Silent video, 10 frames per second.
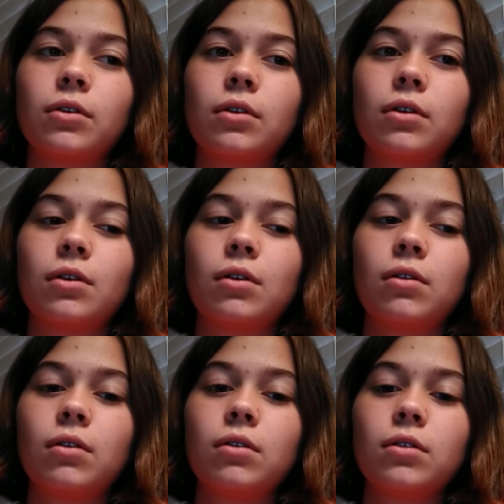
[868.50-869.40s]

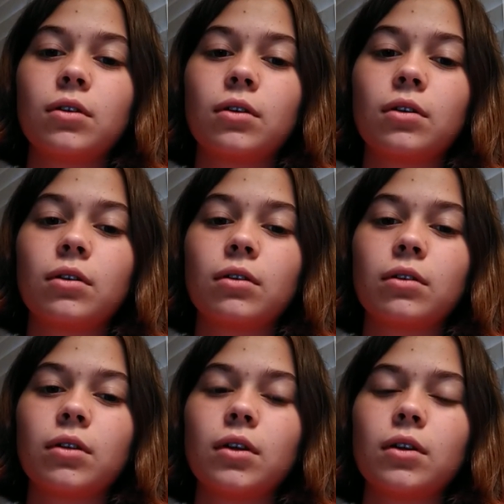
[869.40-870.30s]

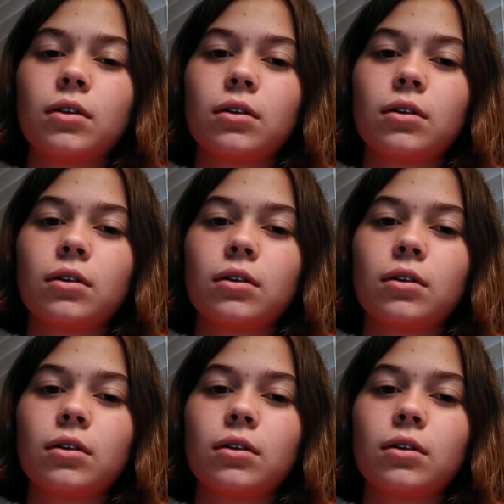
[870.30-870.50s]
No one is speaking in this clip.